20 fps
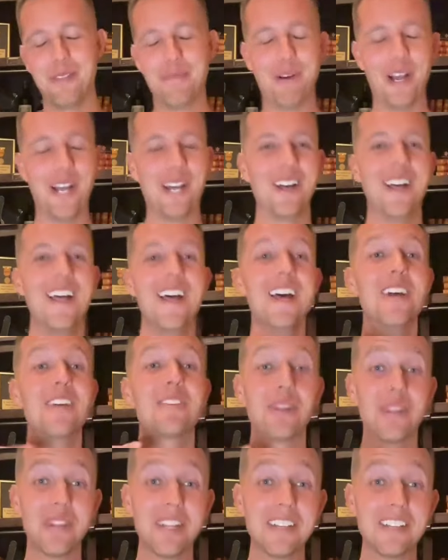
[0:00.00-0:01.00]
on the file.
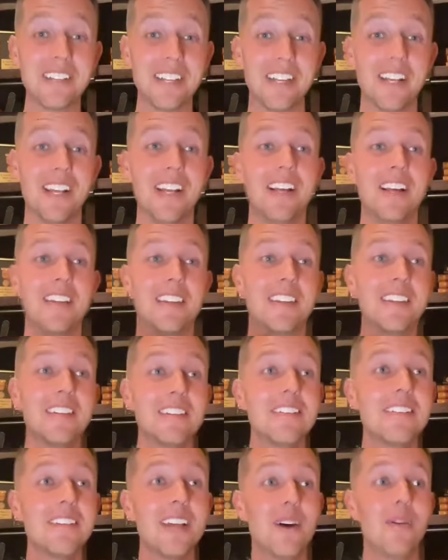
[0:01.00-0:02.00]
So listen,
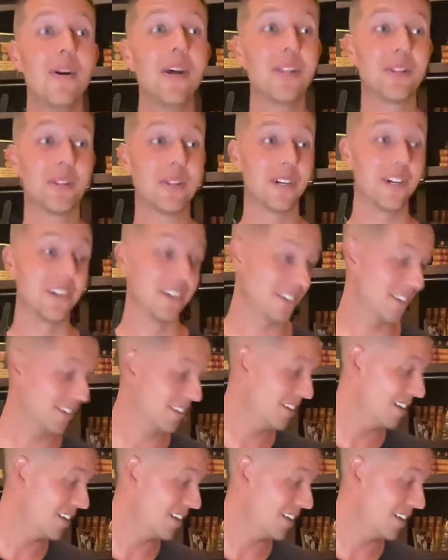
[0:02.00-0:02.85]
this is how I learned.